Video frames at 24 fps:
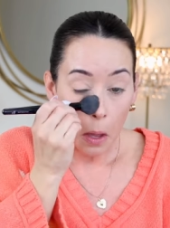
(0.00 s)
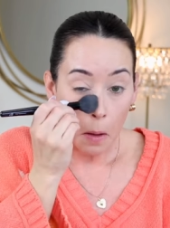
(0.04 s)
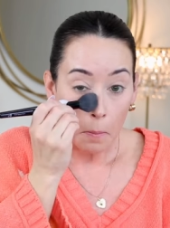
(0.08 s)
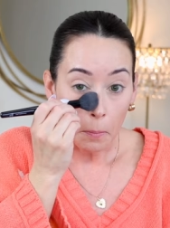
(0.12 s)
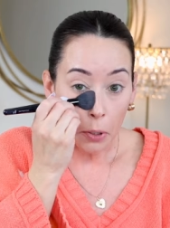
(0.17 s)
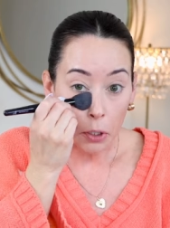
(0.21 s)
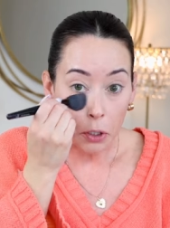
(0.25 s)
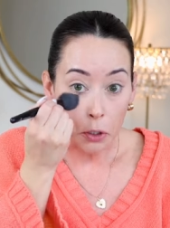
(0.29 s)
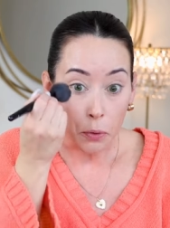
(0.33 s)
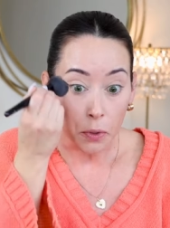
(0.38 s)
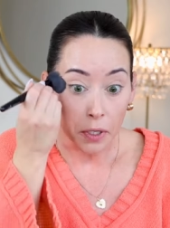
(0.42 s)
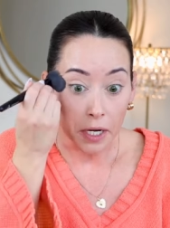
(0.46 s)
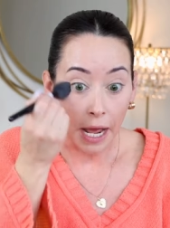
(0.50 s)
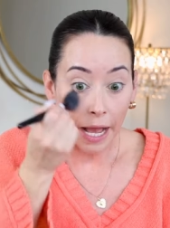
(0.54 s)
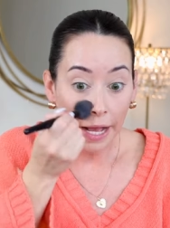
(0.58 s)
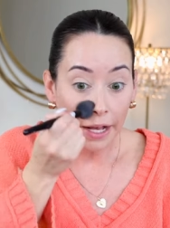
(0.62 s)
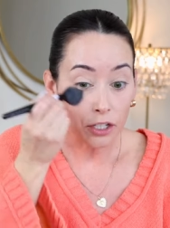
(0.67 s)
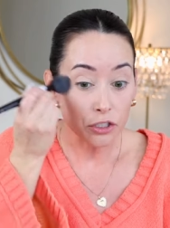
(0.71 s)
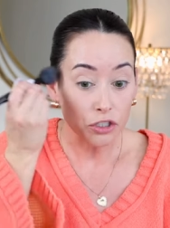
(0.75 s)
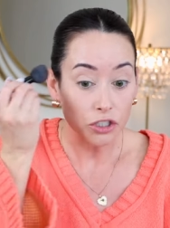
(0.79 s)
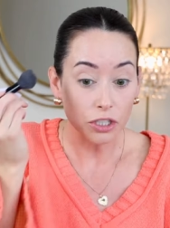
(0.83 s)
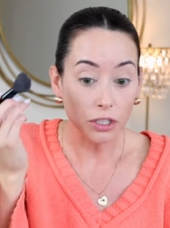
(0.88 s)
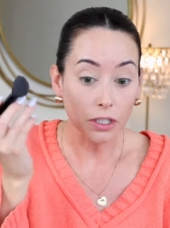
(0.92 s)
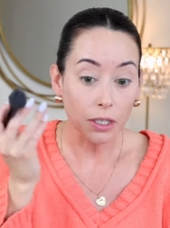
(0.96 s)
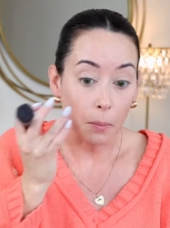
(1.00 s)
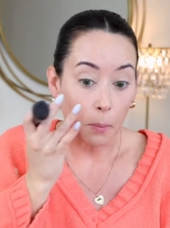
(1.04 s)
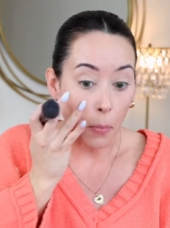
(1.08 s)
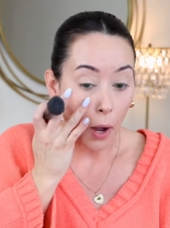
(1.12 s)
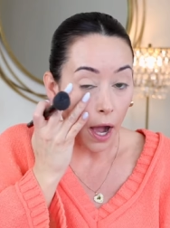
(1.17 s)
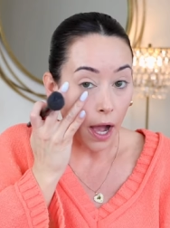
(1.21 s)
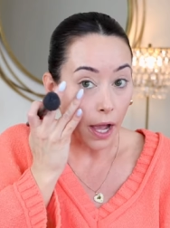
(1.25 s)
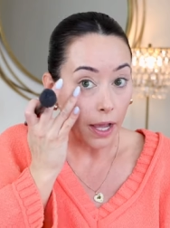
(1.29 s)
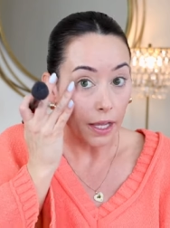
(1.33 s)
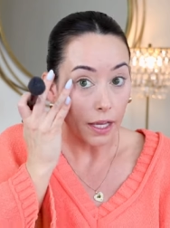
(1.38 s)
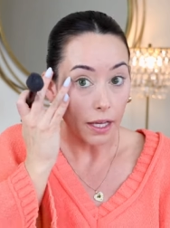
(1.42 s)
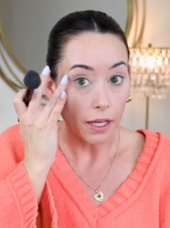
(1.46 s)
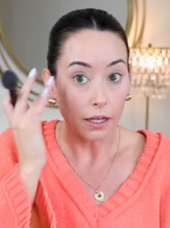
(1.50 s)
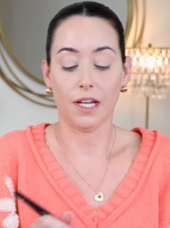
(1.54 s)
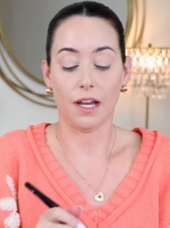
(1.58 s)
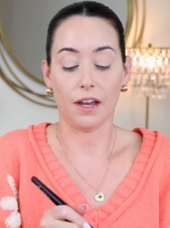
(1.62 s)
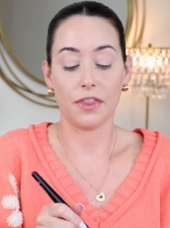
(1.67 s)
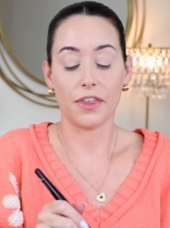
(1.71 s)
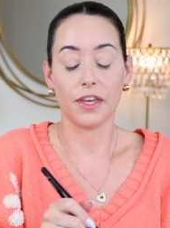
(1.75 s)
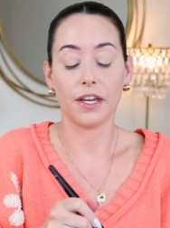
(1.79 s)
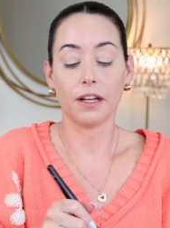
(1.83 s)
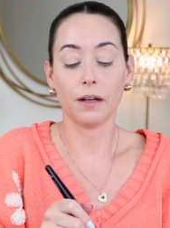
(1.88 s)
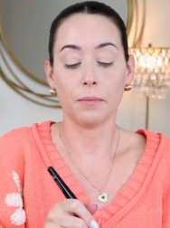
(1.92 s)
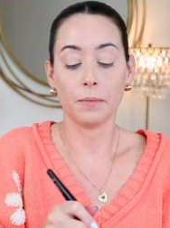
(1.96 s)
But you can actually buy it. I
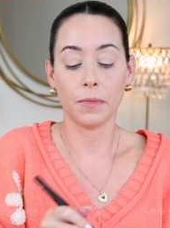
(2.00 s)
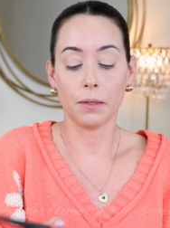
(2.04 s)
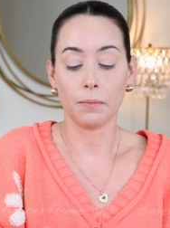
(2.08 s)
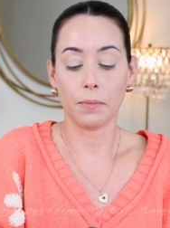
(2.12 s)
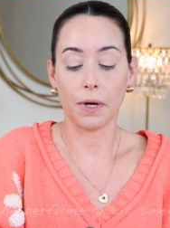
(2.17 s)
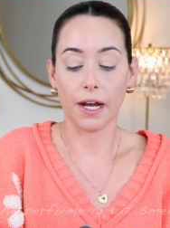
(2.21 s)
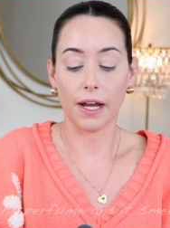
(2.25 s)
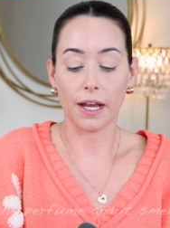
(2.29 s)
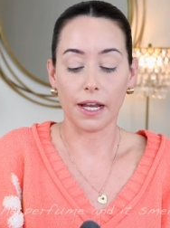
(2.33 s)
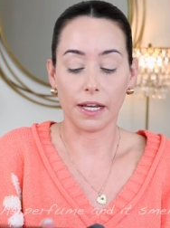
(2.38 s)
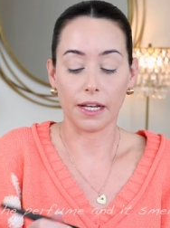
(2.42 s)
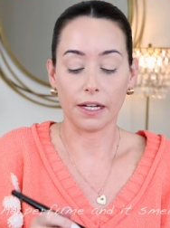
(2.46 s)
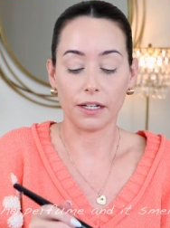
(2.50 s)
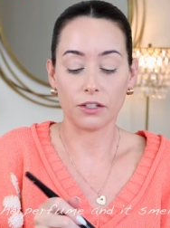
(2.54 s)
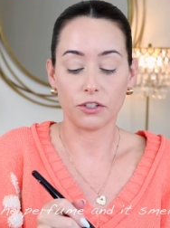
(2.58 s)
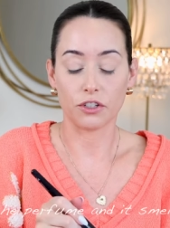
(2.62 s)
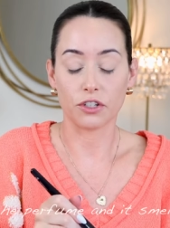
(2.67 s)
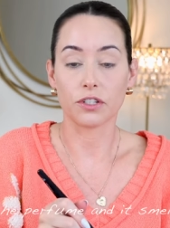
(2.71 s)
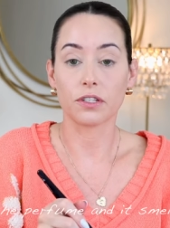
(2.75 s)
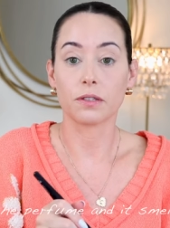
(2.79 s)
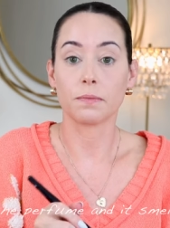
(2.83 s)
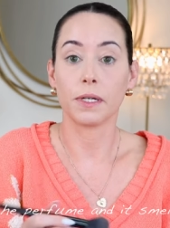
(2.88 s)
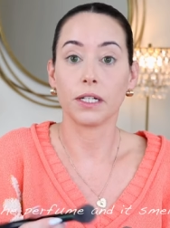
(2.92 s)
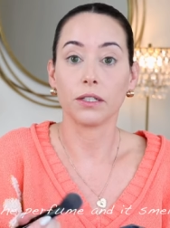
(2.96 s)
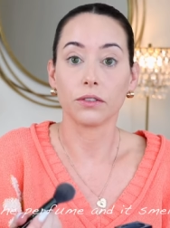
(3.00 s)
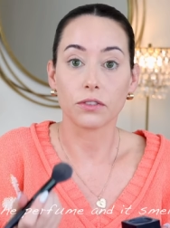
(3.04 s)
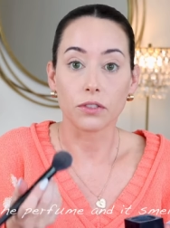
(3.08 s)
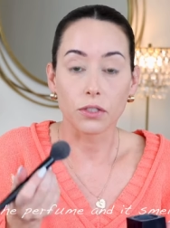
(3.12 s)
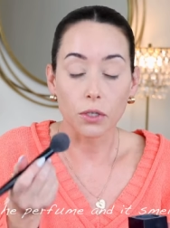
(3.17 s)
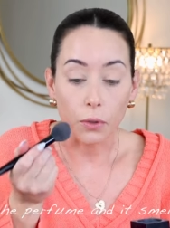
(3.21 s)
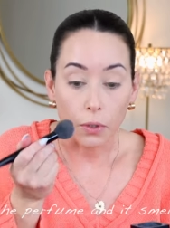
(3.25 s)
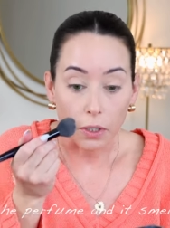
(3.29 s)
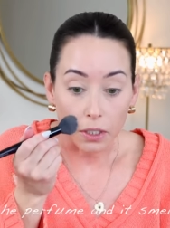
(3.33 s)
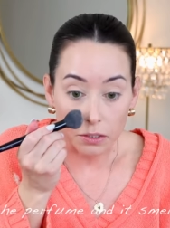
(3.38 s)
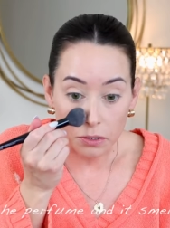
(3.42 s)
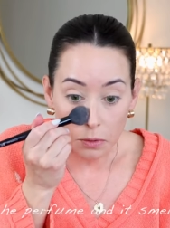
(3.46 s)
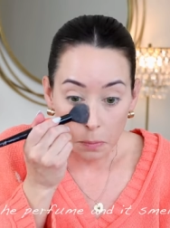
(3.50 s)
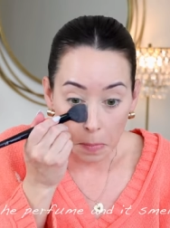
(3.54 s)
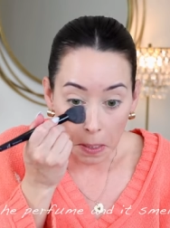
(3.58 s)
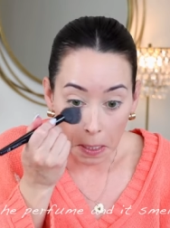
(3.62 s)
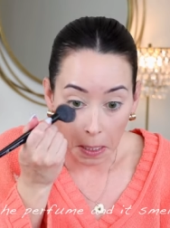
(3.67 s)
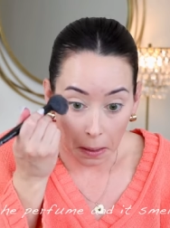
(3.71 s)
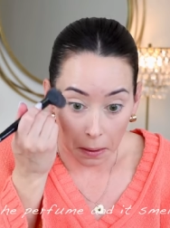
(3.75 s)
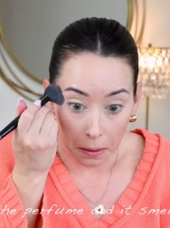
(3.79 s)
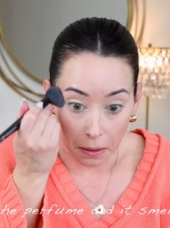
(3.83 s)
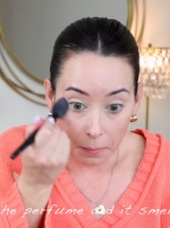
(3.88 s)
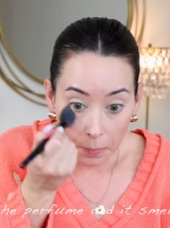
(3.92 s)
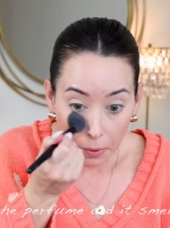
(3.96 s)
think I'm gonna buy it. It just smells so good to
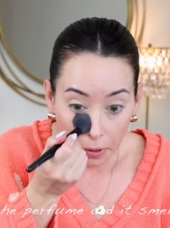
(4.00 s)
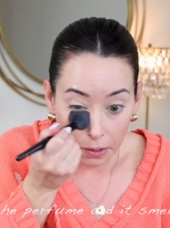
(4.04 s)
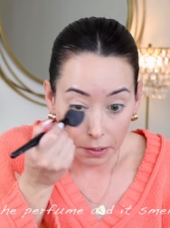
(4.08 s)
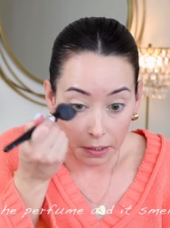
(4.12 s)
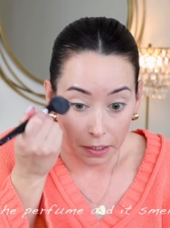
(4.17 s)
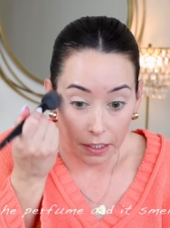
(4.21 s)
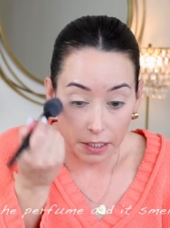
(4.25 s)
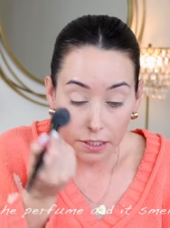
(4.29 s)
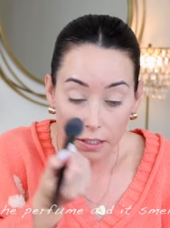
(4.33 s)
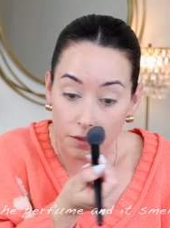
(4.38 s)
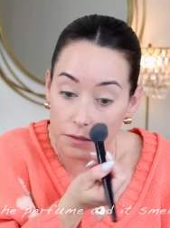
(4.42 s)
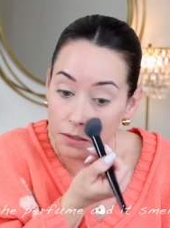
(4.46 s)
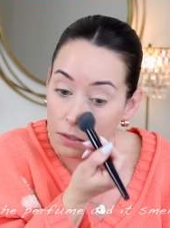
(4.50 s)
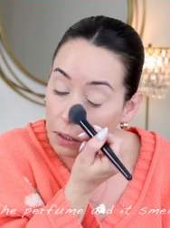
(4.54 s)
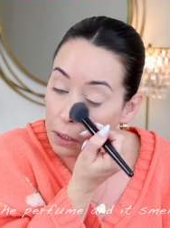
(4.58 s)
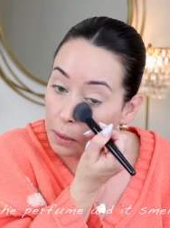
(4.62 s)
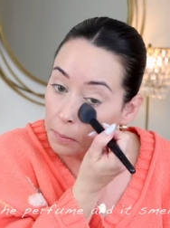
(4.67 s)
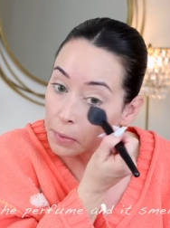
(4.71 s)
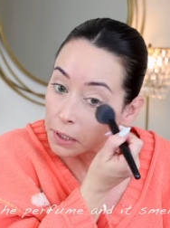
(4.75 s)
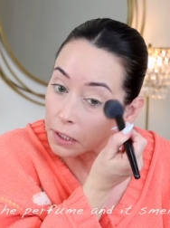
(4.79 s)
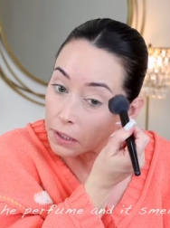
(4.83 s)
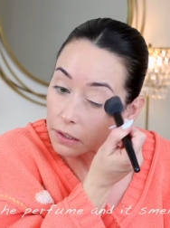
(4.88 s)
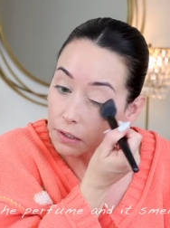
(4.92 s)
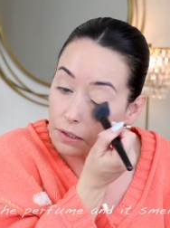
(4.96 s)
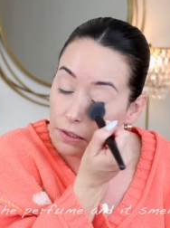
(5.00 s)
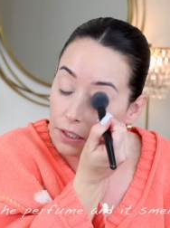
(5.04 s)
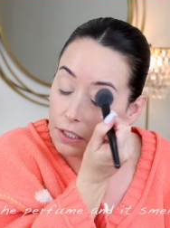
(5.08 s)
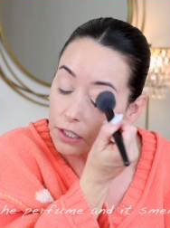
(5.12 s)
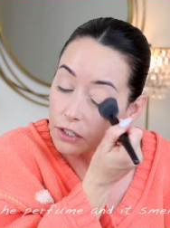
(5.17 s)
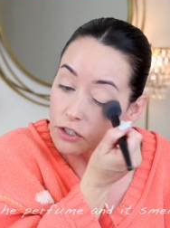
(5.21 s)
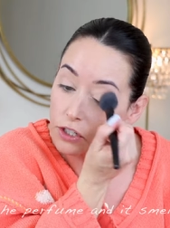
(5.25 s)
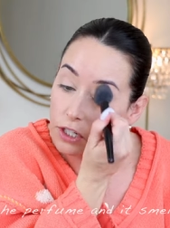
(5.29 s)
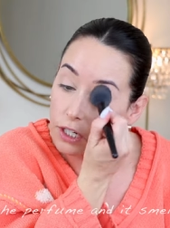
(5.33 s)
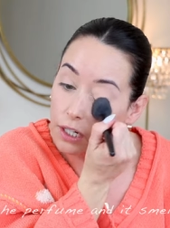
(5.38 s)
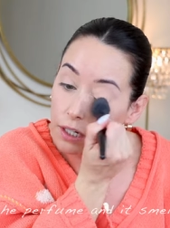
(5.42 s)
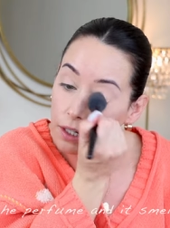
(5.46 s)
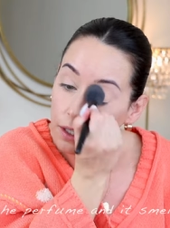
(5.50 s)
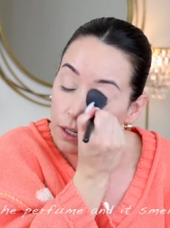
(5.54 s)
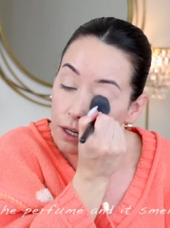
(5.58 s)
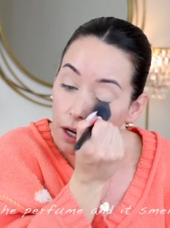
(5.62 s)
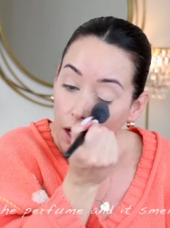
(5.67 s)
me. But it is limited edition.